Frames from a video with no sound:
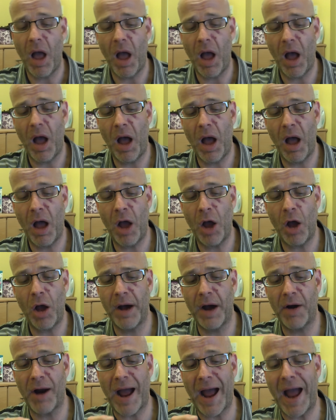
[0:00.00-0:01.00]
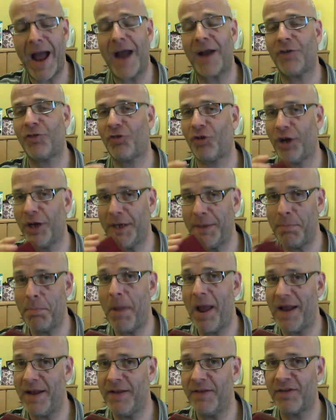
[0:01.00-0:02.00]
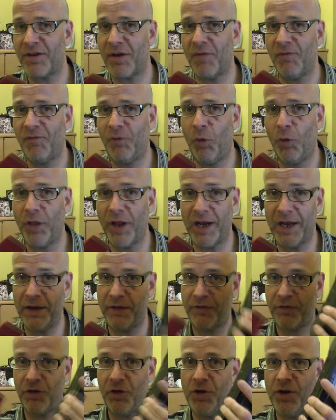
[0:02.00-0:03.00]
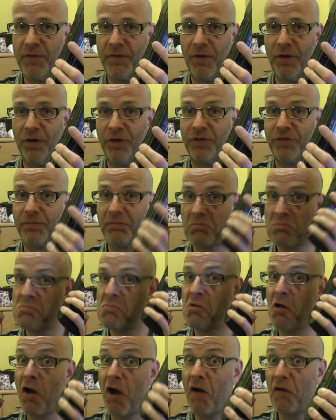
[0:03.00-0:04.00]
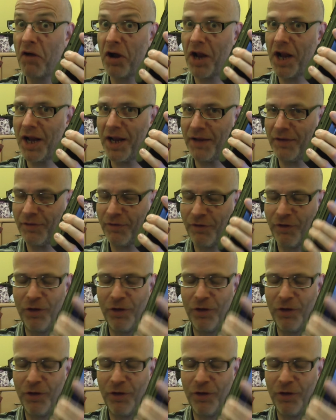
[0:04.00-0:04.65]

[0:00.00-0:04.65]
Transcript: are actually meant for the Lynx 2 device. I've got a Lynx